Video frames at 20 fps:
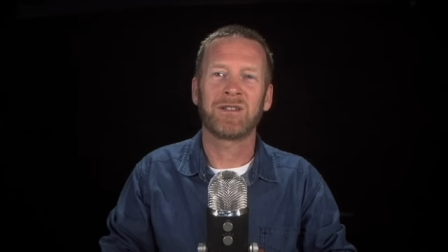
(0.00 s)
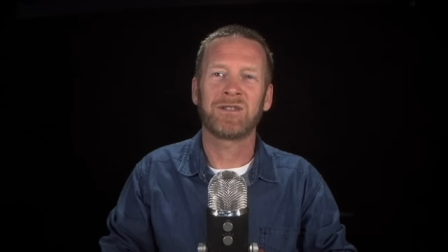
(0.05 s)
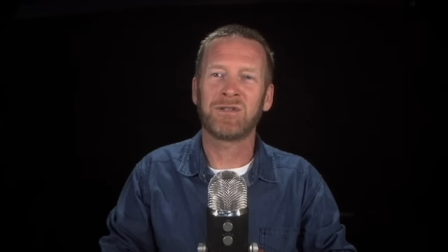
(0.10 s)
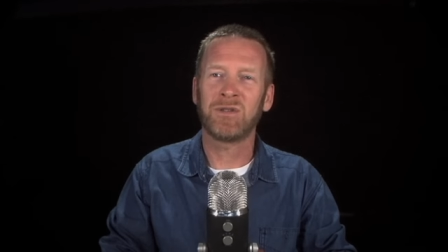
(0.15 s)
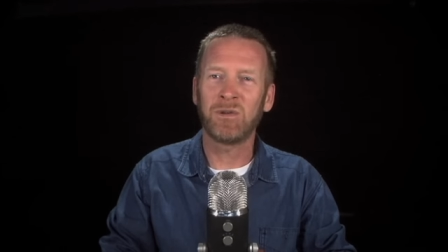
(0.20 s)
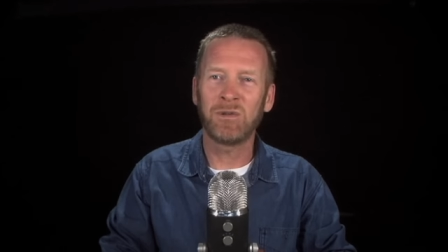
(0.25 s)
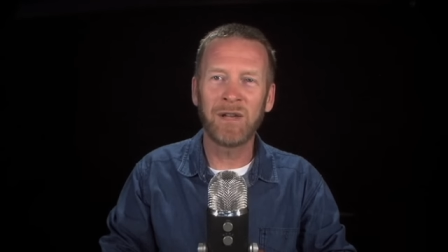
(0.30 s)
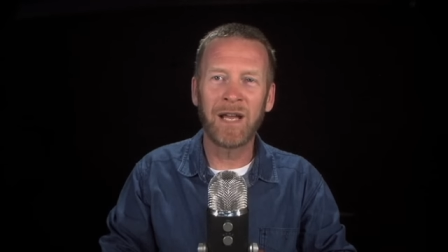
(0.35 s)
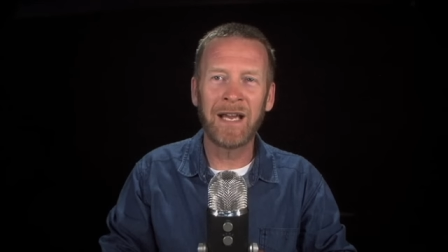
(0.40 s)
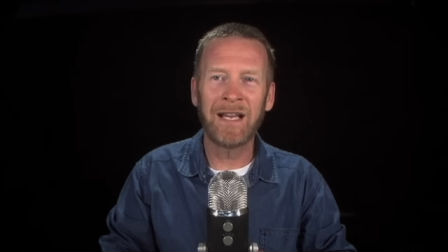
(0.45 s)

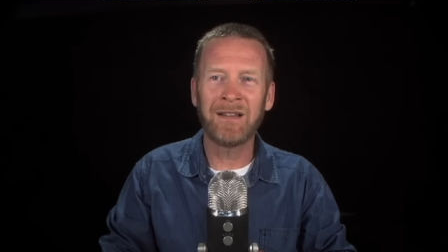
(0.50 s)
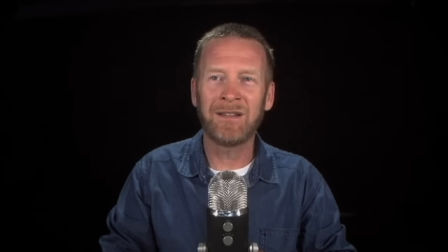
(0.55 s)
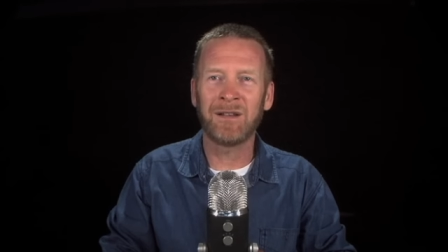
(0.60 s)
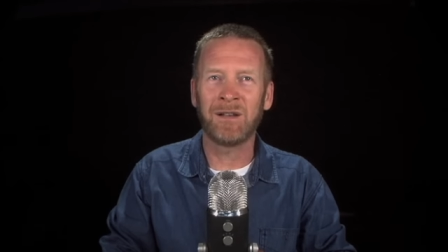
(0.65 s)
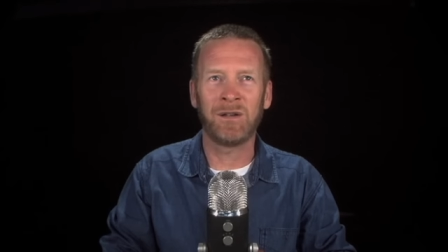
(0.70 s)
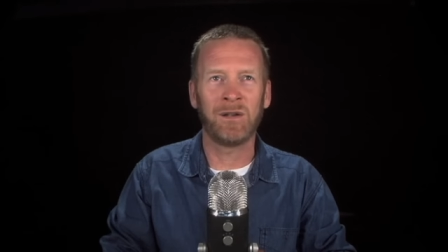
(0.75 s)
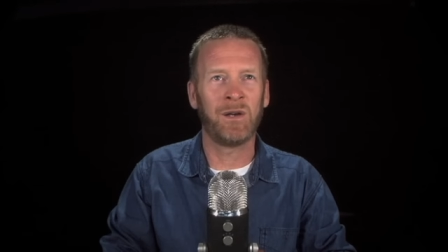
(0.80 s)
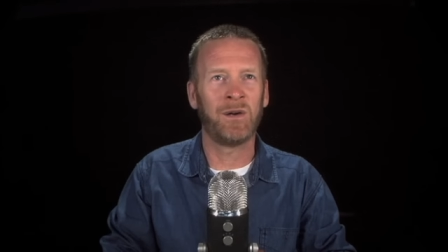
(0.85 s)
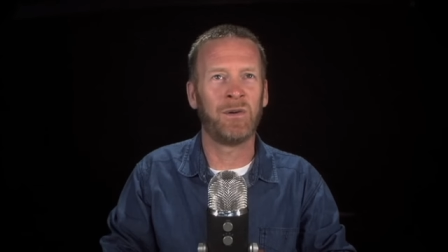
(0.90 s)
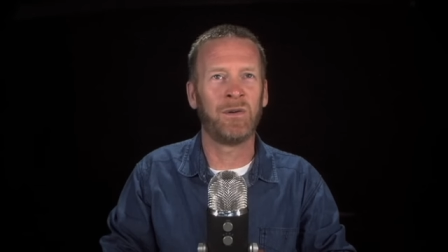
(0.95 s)
So lighten
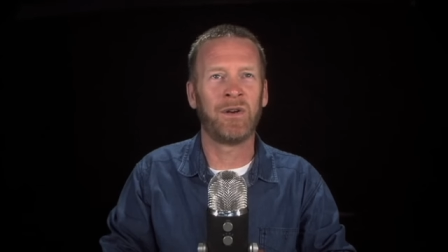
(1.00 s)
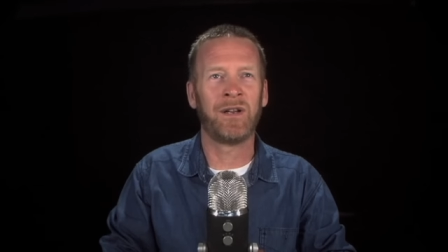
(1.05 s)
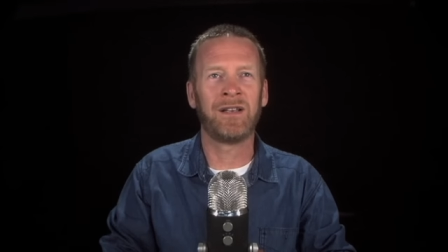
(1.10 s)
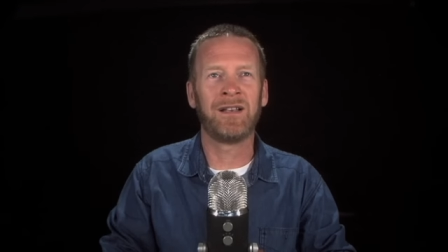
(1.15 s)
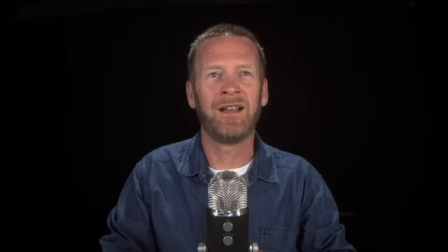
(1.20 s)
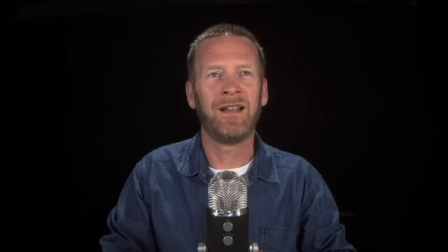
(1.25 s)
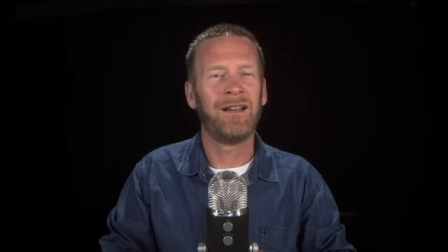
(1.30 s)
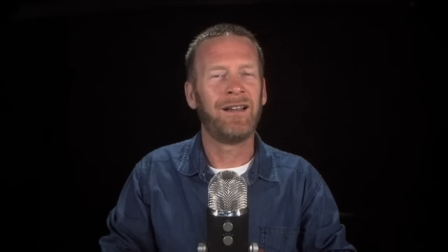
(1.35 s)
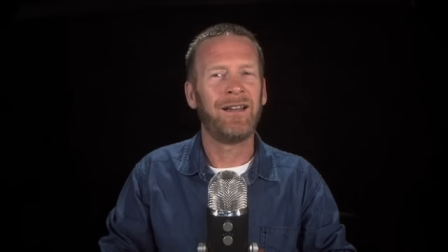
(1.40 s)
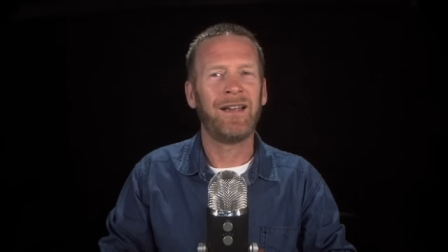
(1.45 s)
the load
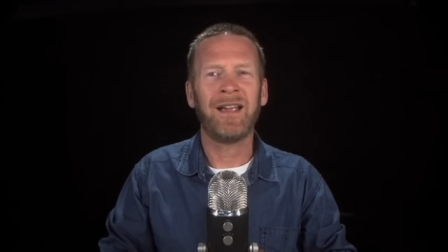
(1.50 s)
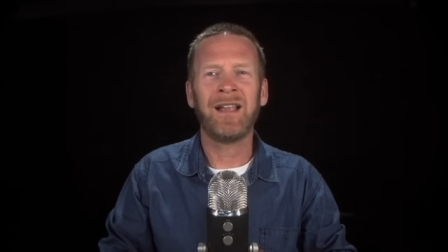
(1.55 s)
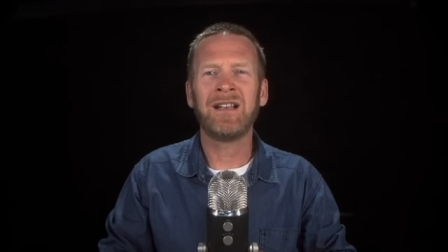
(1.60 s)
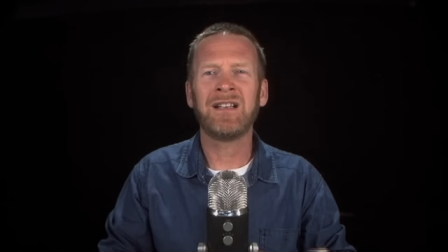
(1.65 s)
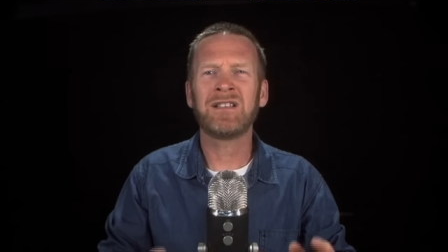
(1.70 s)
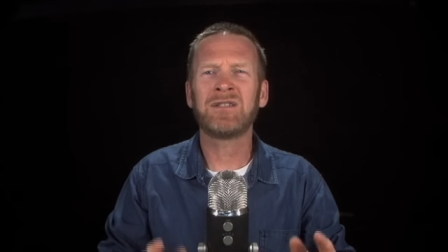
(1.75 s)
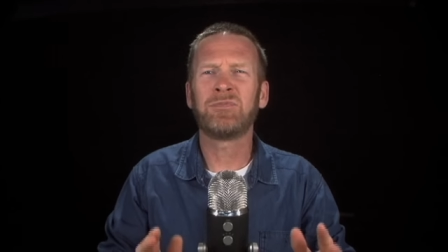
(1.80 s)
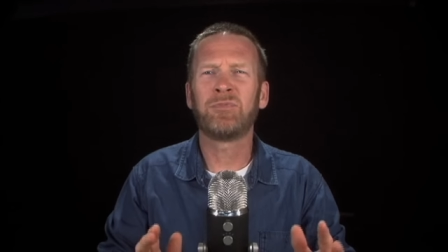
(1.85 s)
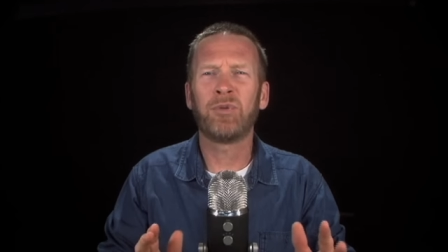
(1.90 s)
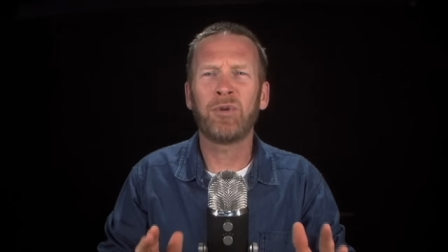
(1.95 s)
and,
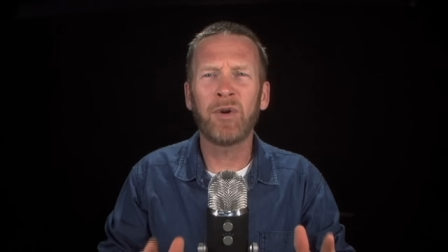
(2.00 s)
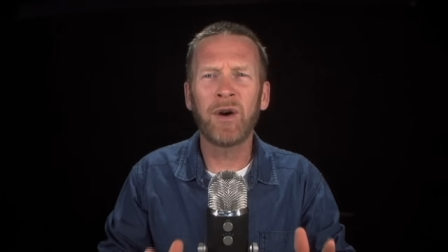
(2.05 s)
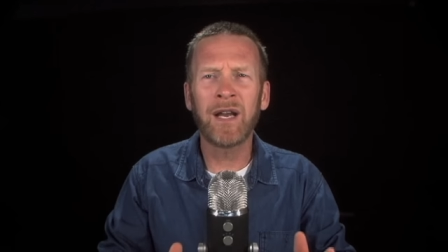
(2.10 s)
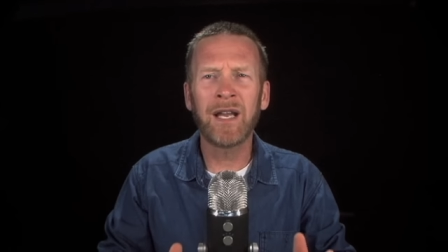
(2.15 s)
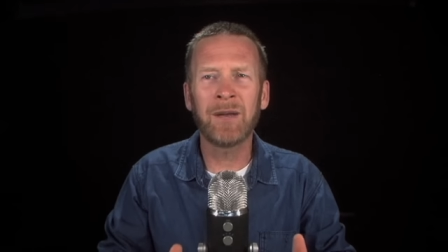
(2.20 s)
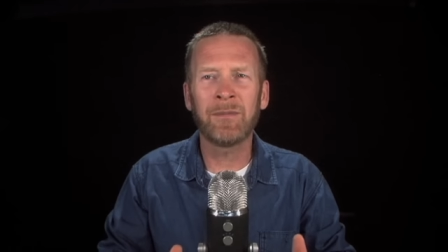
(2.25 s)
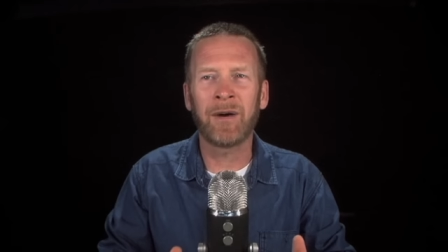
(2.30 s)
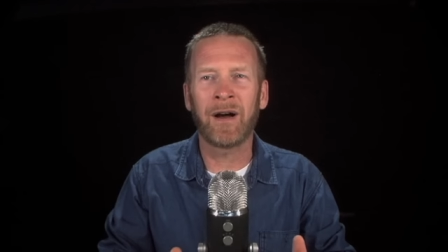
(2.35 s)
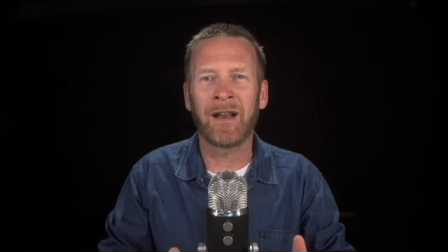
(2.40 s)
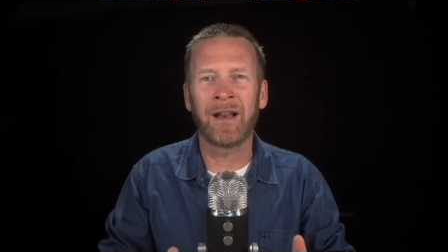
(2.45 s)
and just
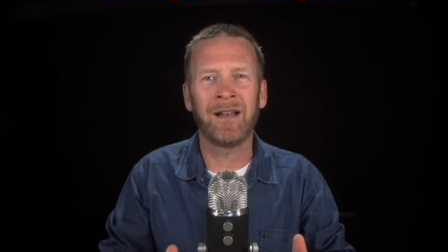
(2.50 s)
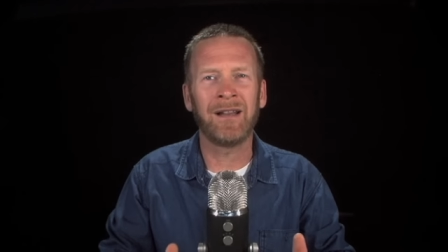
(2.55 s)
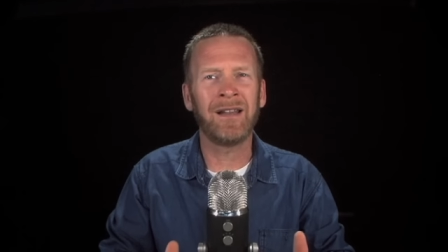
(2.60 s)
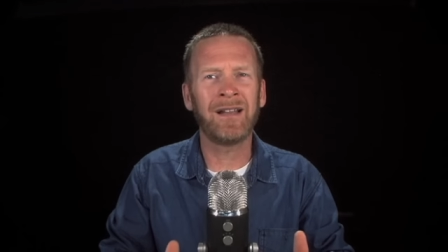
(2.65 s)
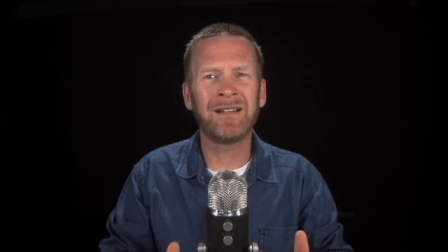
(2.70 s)
pray about it.